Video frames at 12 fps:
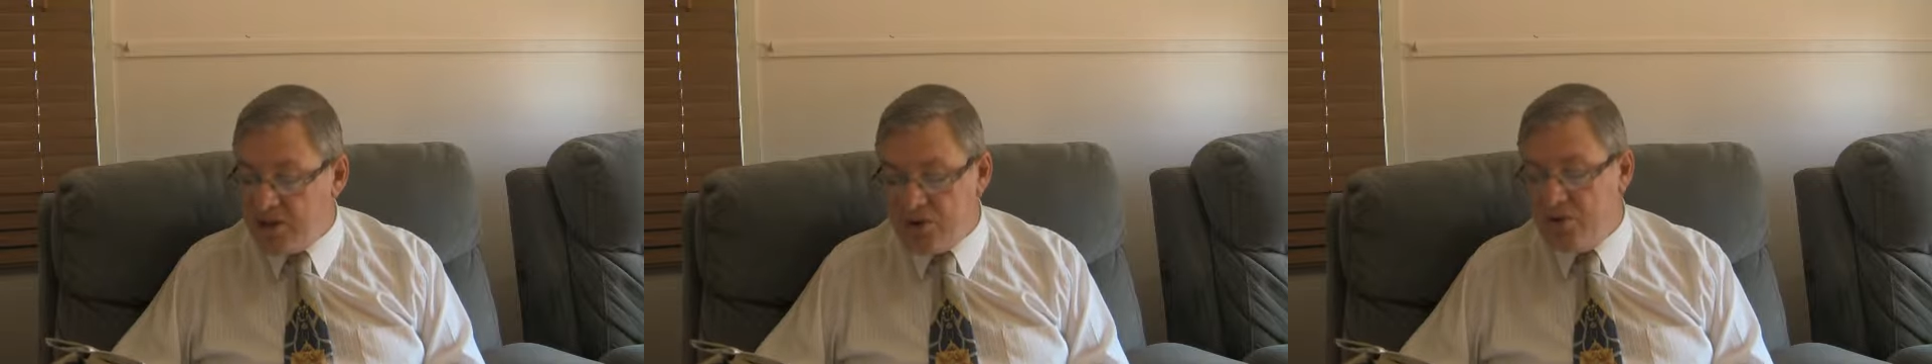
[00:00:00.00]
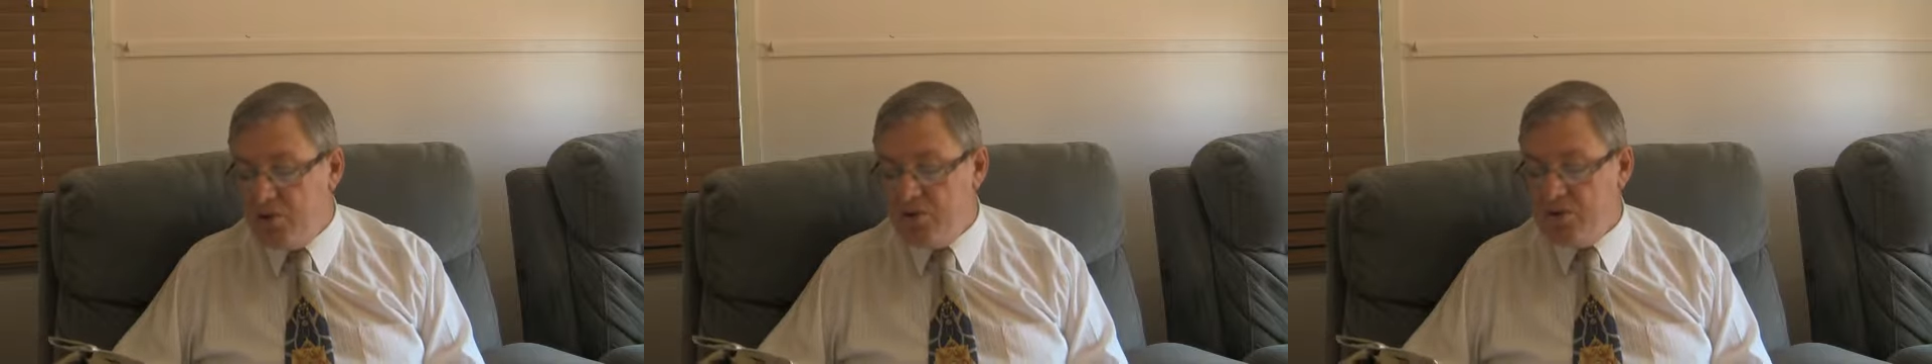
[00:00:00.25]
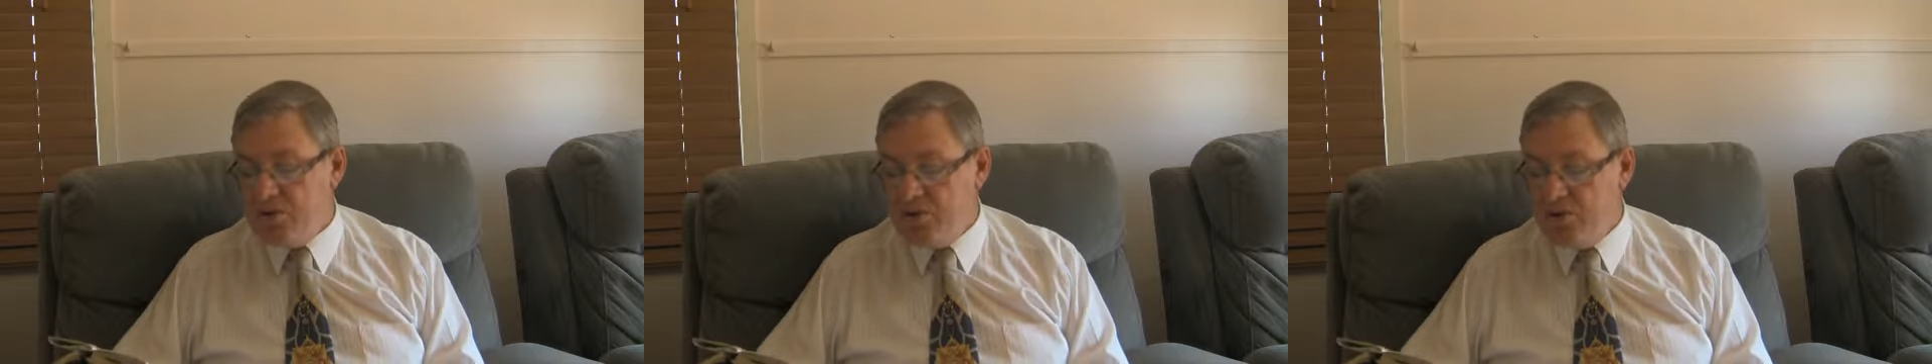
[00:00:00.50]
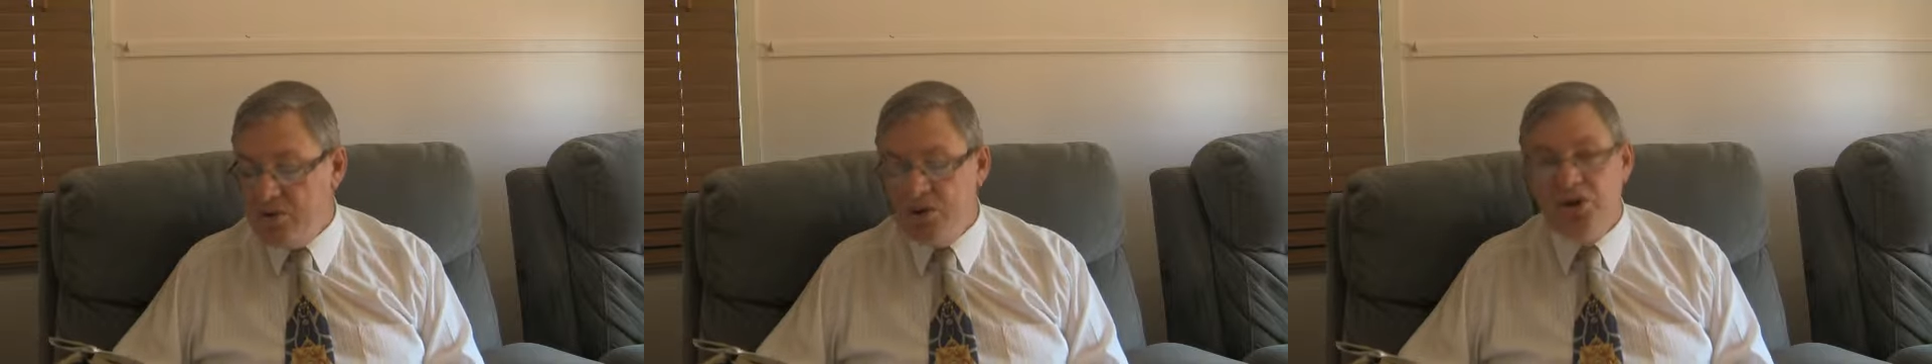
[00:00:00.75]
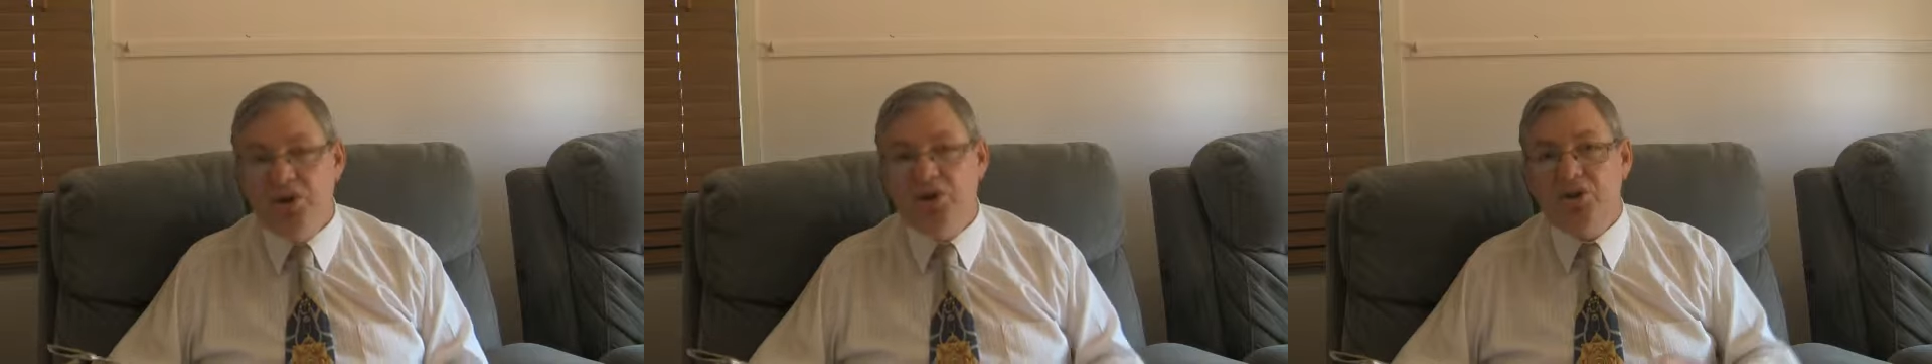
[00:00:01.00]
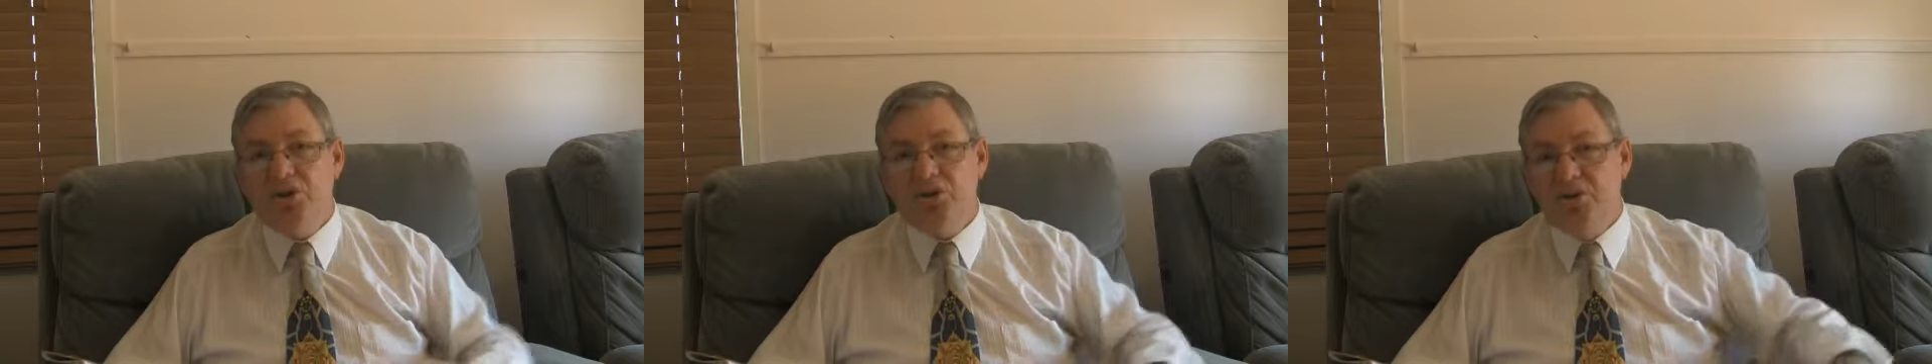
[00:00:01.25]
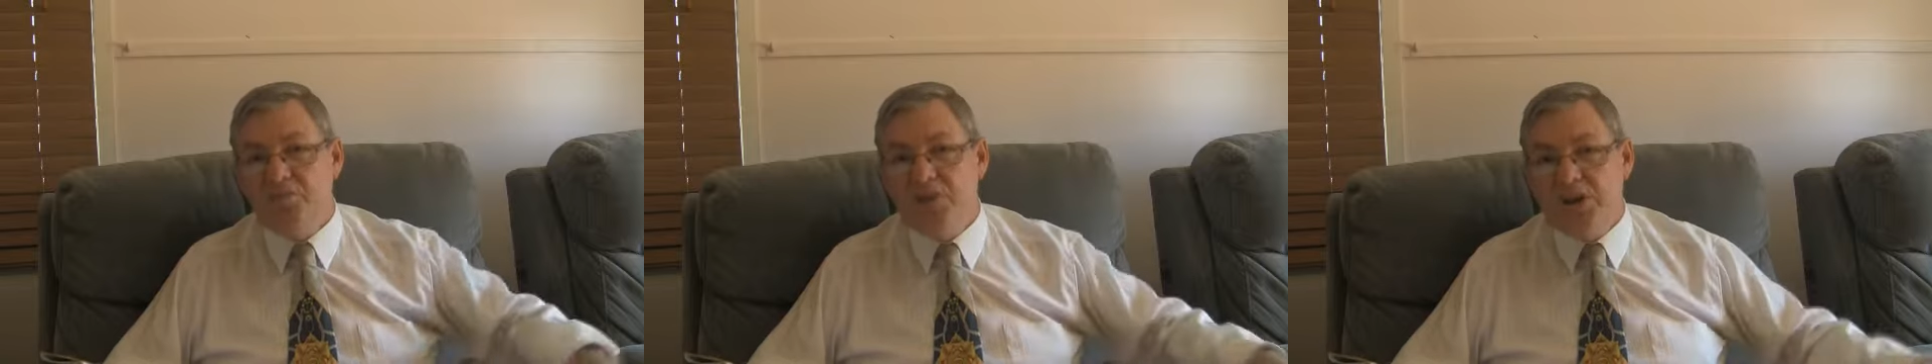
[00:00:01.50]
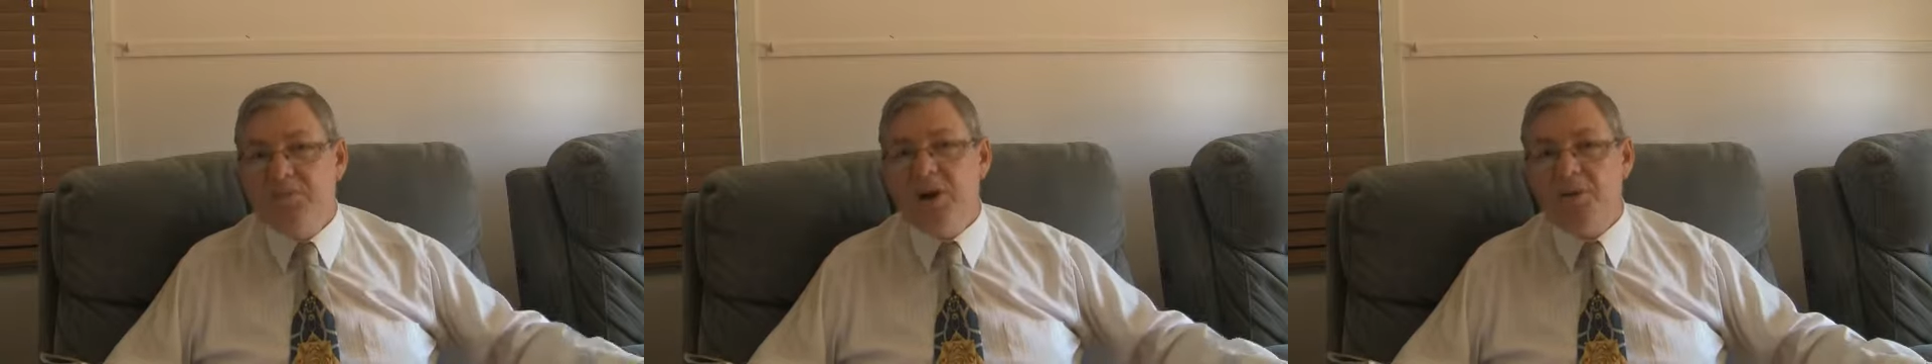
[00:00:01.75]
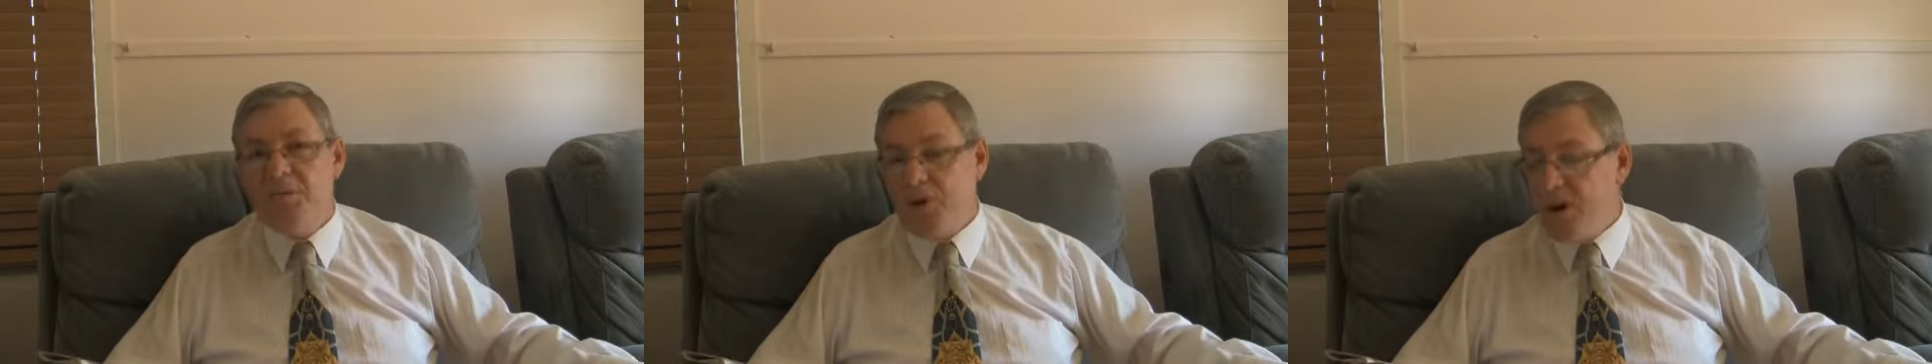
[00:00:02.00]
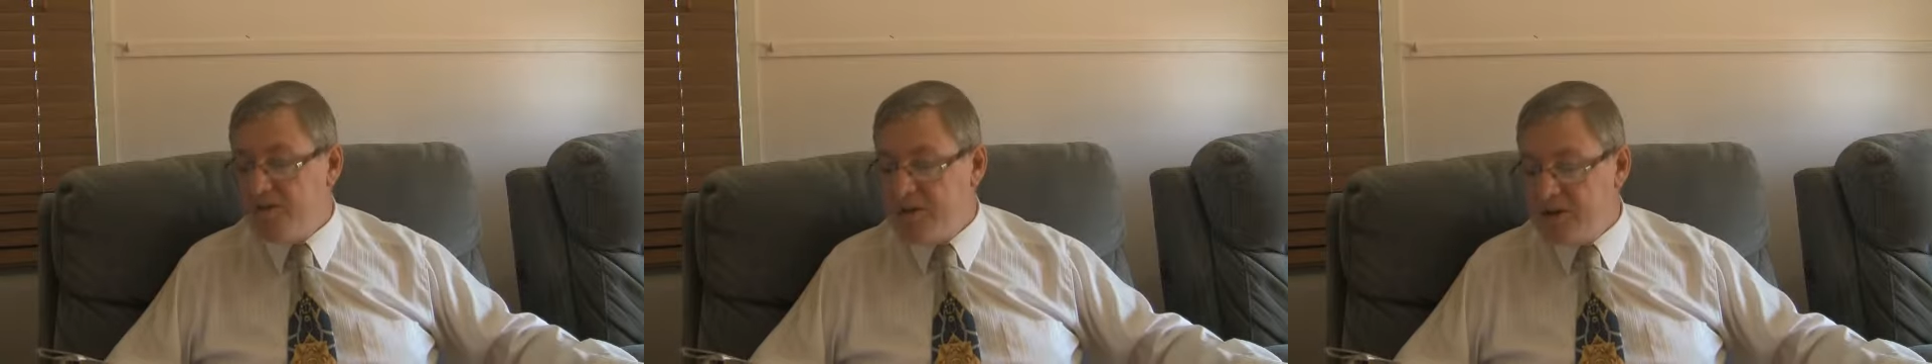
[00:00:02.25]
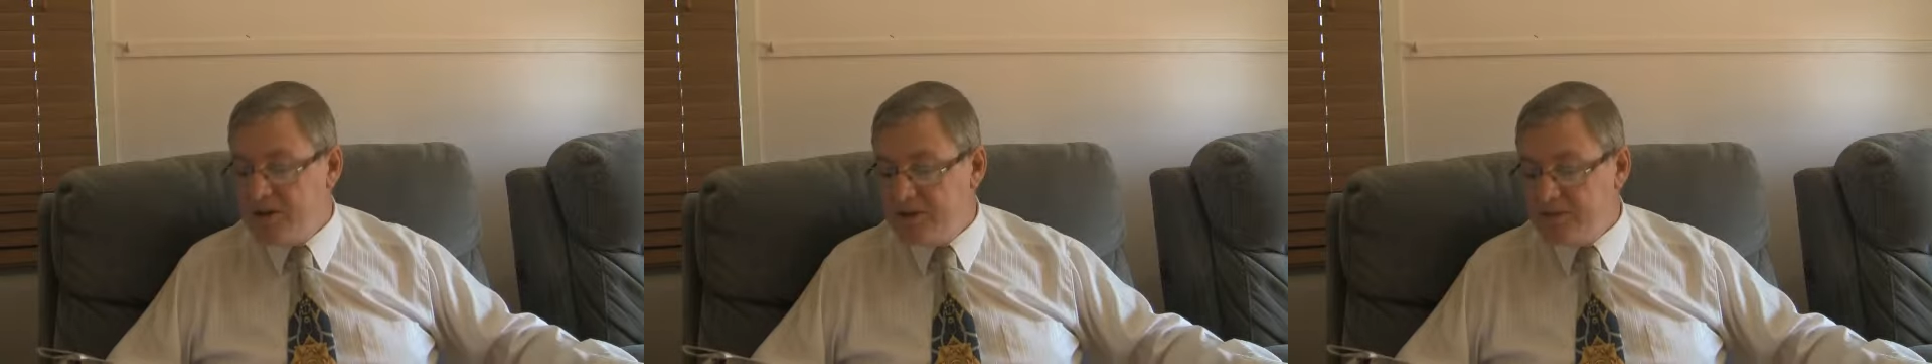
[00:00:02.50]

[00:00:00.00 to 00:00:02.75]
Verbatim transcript: you should be my prophet,